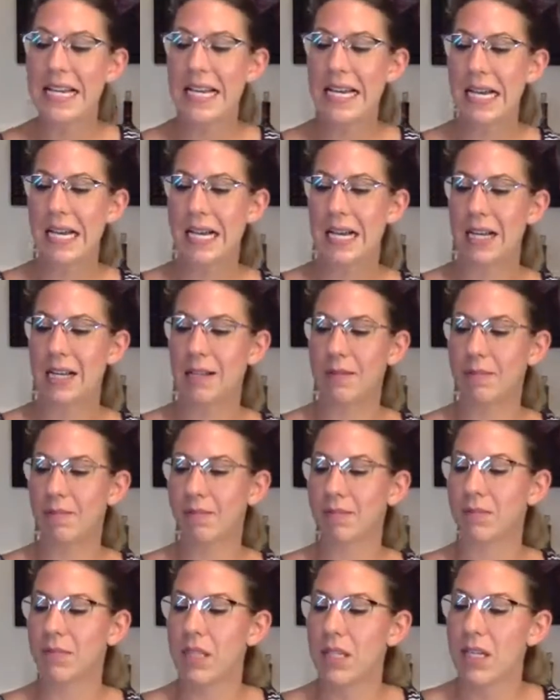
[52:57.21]

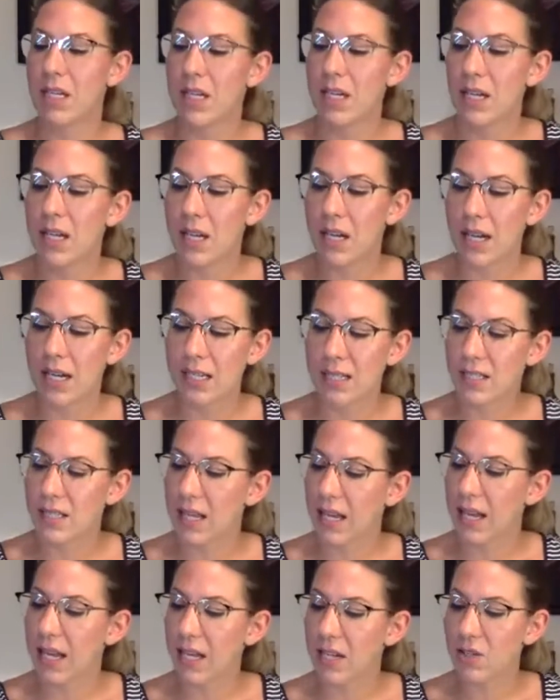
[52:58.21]
I'd
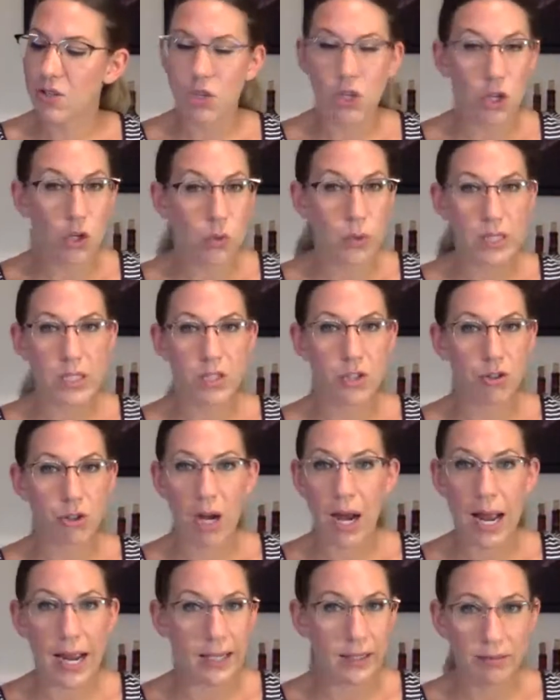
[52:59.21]
say 2 is
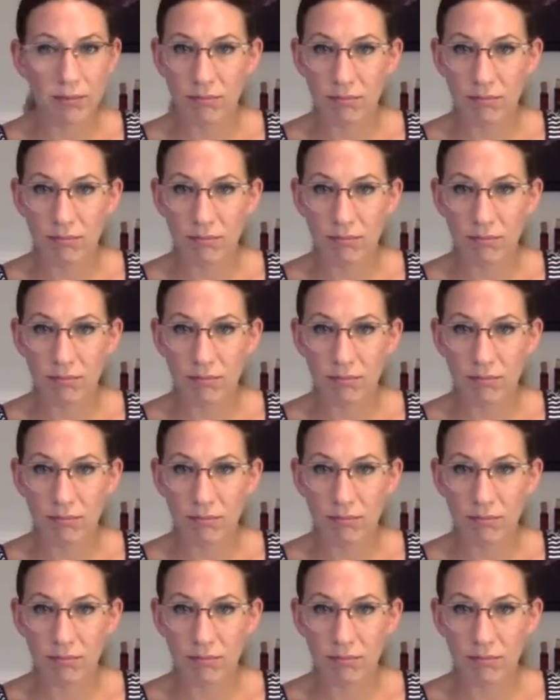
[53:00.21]
dry.